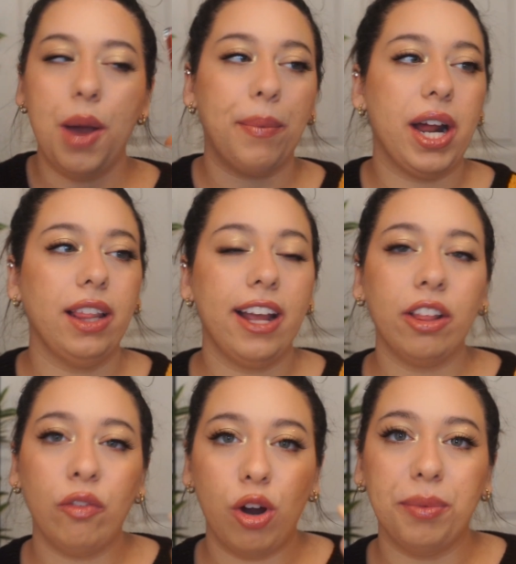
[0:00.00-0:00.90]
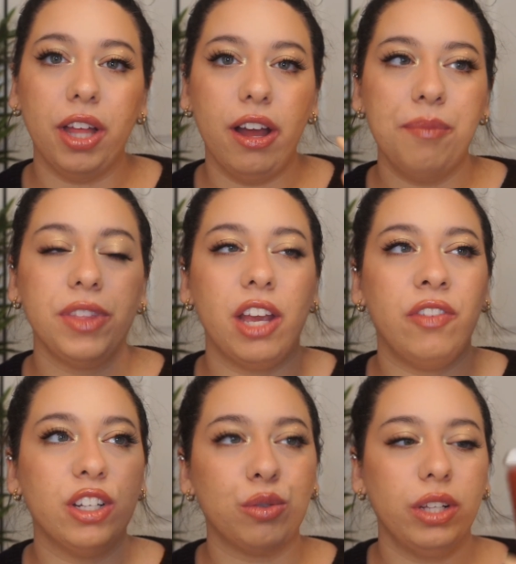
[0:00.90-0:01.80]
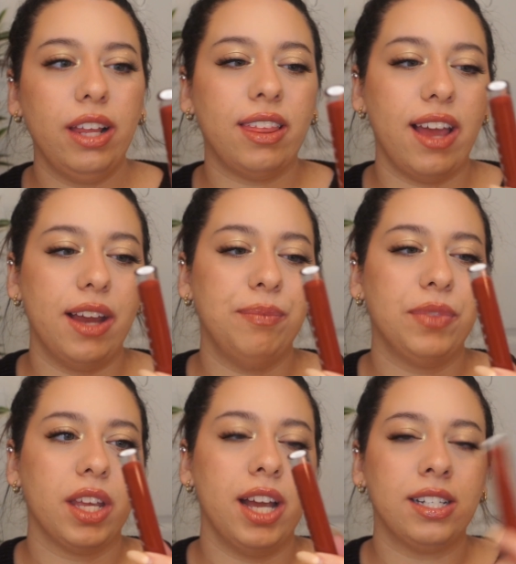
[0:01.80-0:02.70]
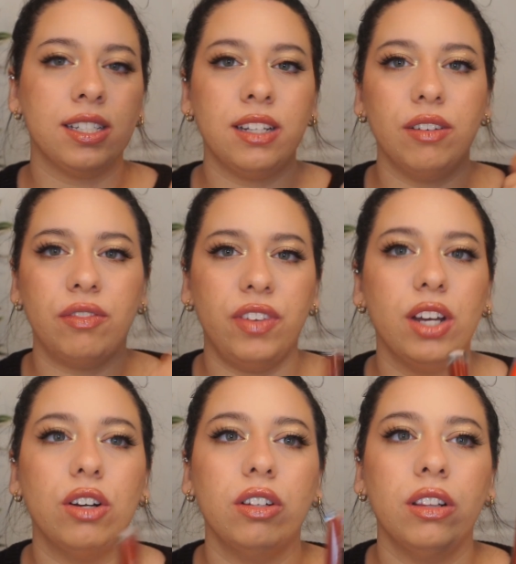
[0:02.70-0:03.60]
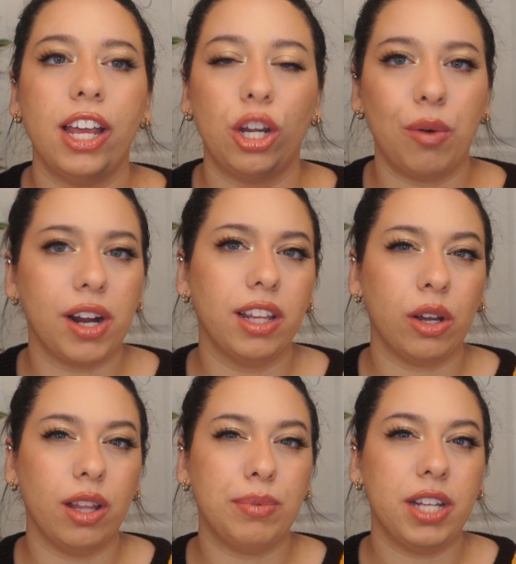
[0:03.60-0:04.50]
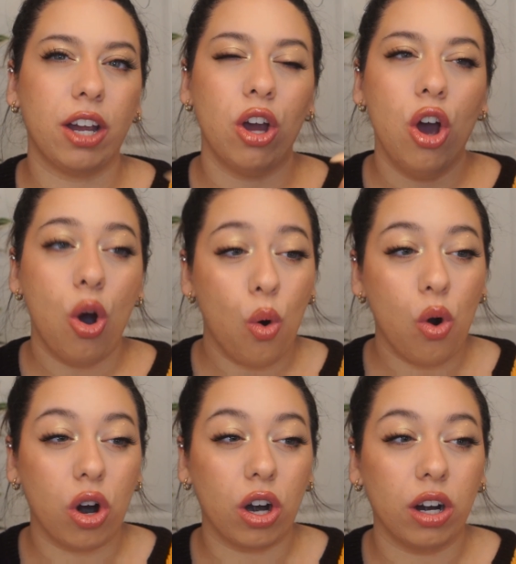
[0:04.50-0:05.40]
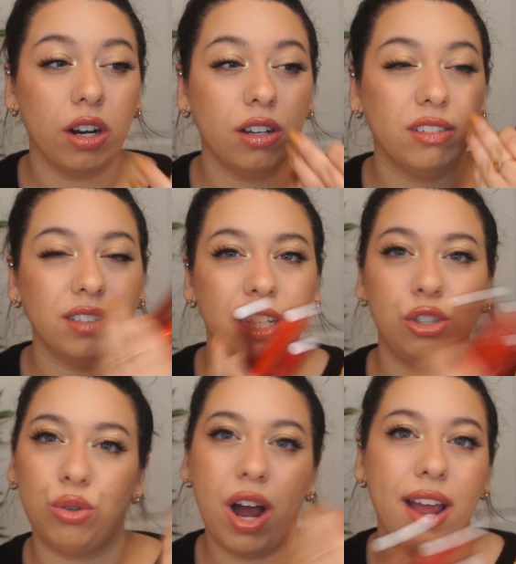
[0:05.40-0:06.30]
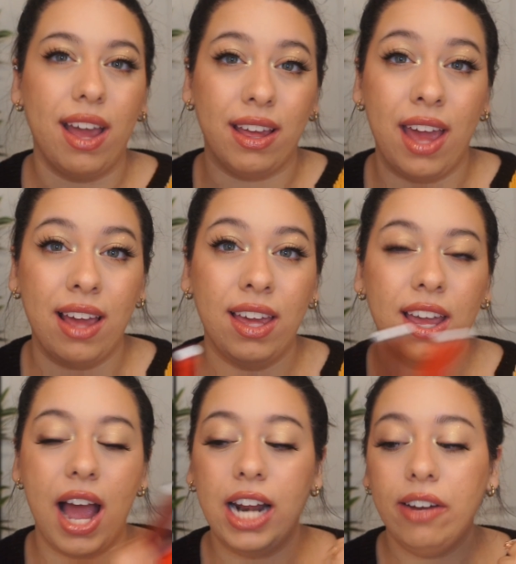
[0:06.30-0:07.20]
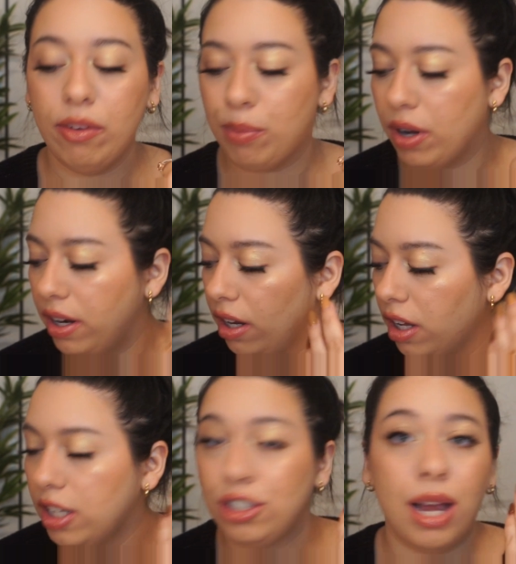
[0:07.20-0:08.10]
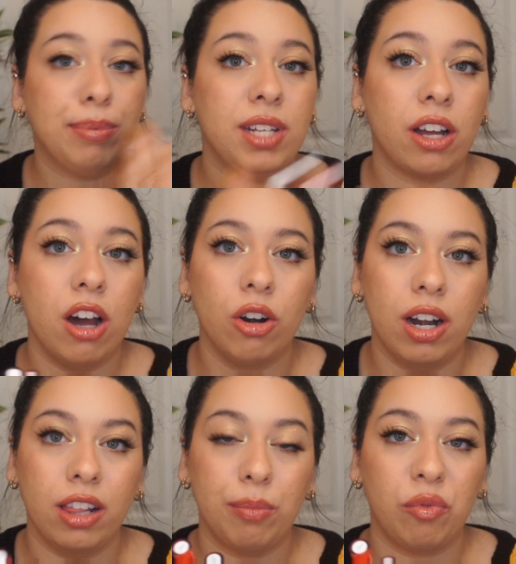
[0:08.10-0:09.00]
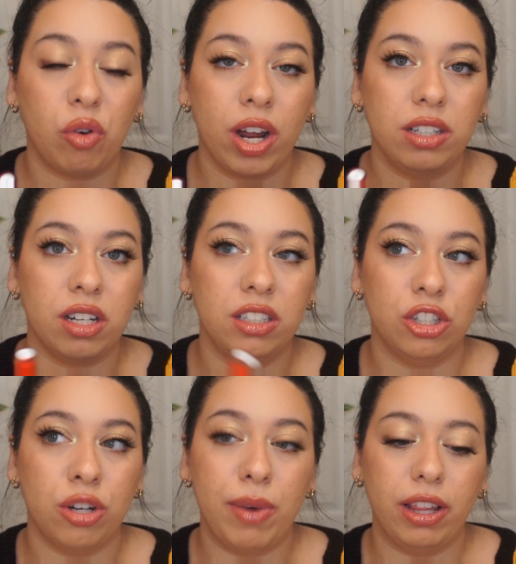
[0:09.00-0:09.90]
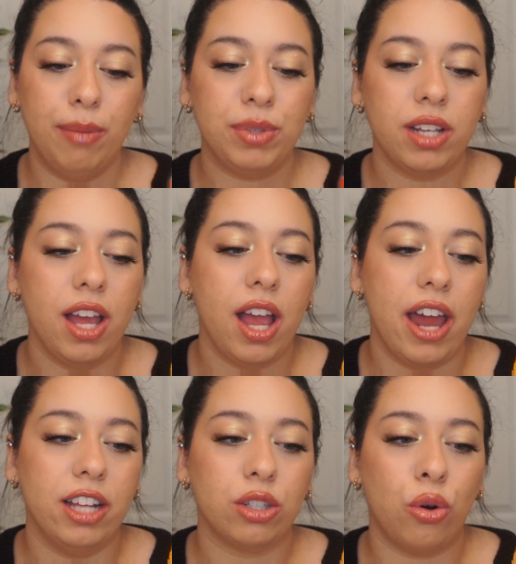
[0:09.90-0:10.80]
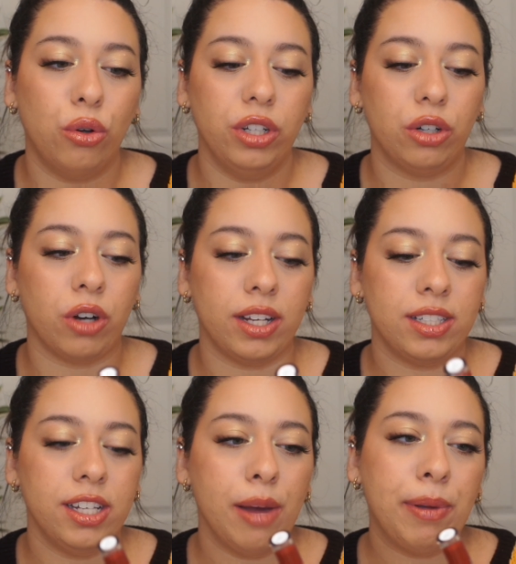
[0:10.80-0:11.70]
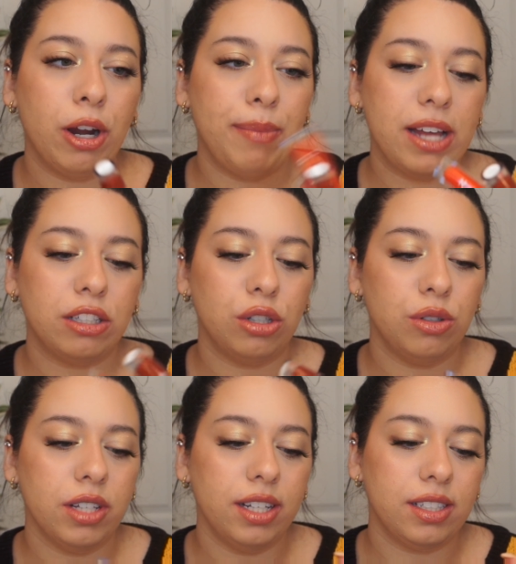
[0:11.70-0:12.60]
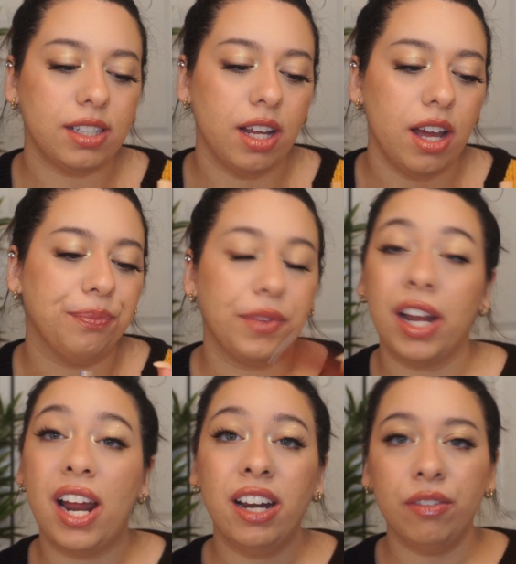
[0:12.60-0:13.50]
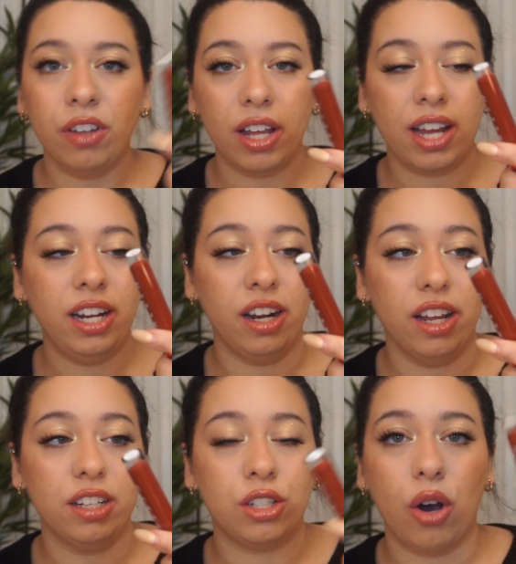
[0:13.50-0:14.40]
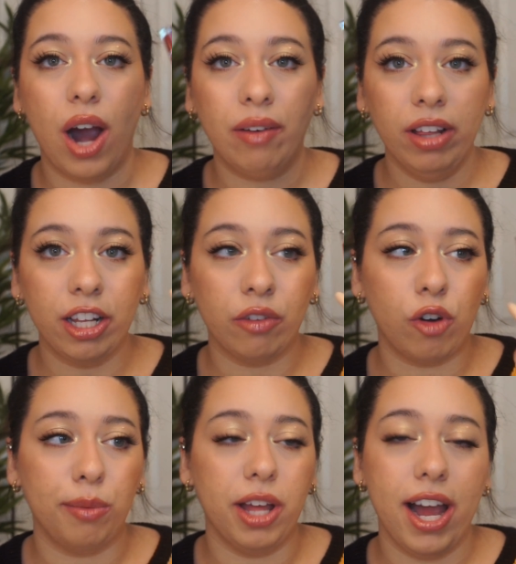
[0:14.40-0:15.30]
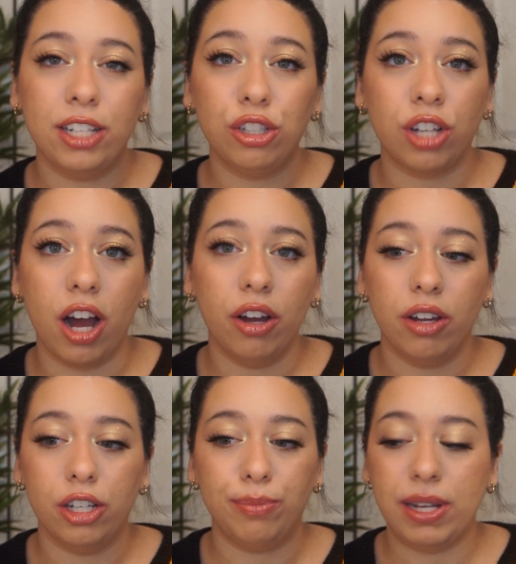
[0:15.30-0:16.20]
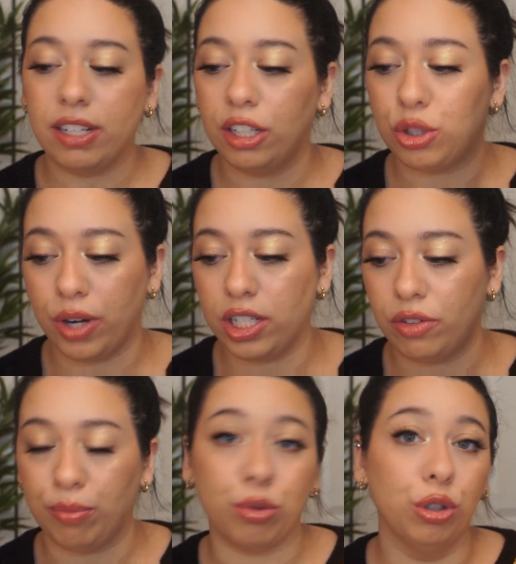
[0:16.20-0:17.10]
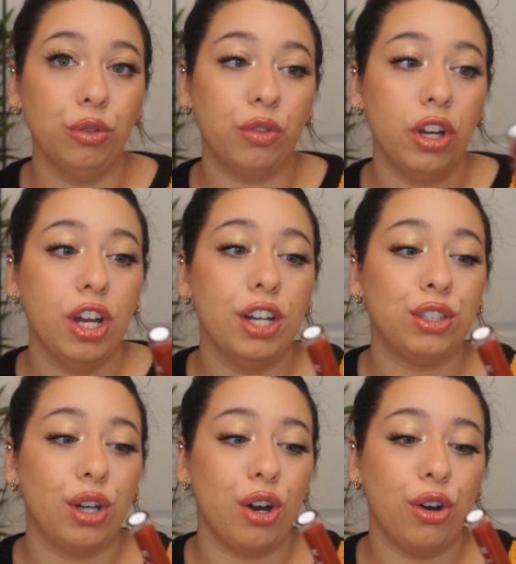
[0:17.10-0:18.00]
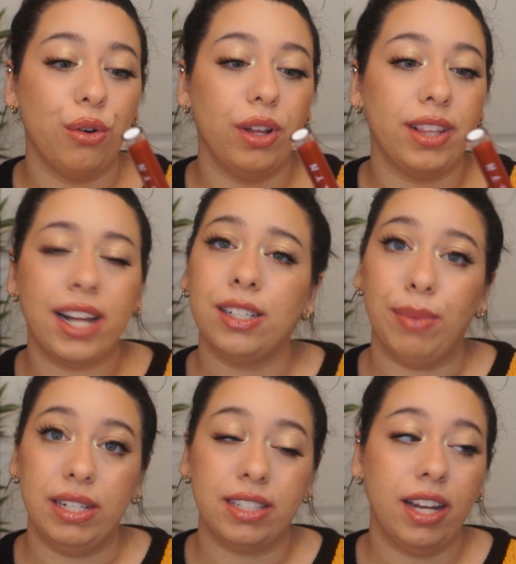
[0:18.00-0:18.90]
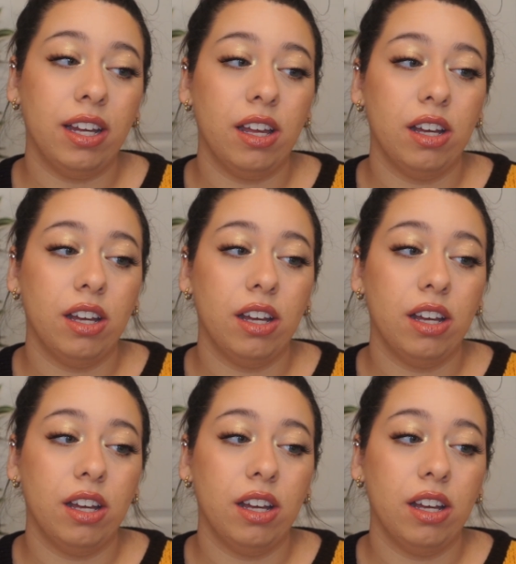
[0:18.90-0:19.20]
But I like the formula. It feels really thin. It doesn't feel like you're wearing a liquid lipstick or like dry and cakey. I didn't put chapstick on or anything beforehand to condition my lips, and it's cold and crusty up here in Massachusetts, and I didn't feel like I needed it. So I really like the formula. As you saw, it's basically transfer proof, so that's amazing.